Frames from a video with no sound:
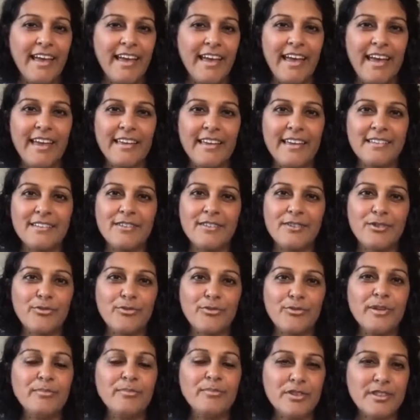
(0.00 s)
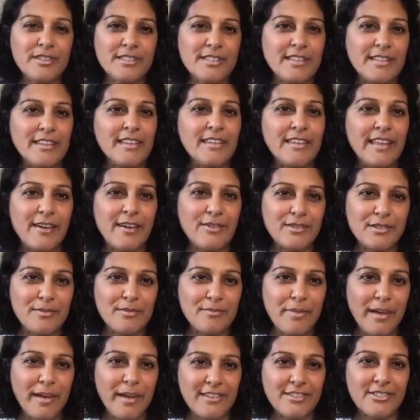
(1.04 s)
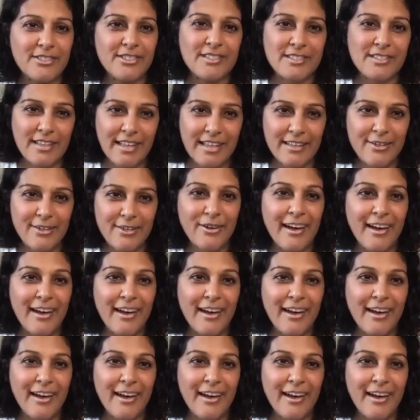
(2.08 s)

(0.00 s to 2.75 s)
And 3 books and 1,000 pages later,